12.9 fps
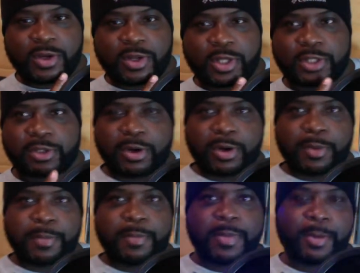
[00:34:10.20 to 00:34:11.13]
that's
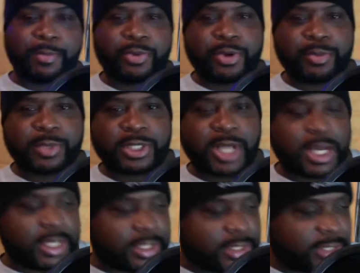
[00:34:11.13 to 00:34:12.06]
all I pretty much
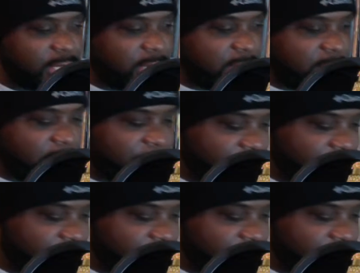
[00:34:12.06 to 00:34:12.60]
got to say.